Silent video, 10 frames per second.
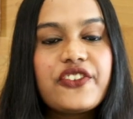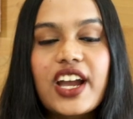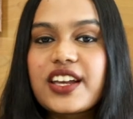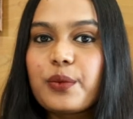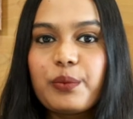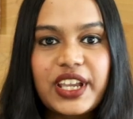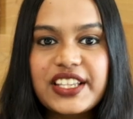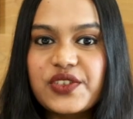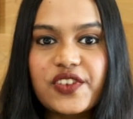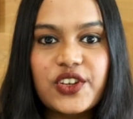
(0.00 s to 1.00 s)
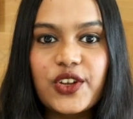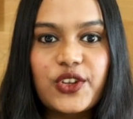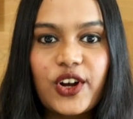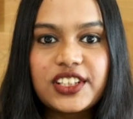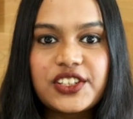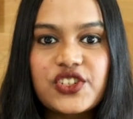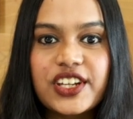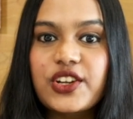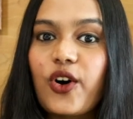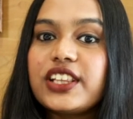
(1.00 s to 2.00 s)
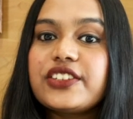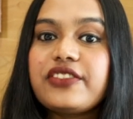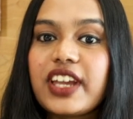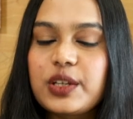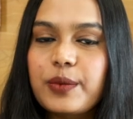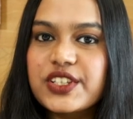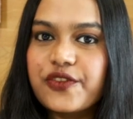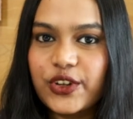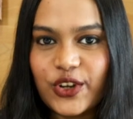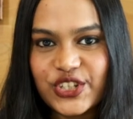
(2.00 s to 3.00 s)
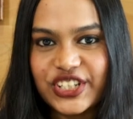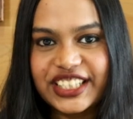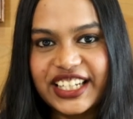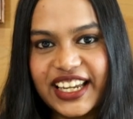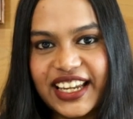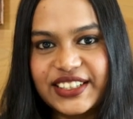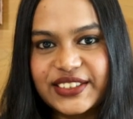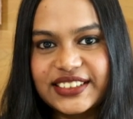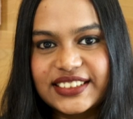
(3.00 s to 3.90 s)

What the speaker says: We are amazed with your knowledge and all the very best for your journey ahead.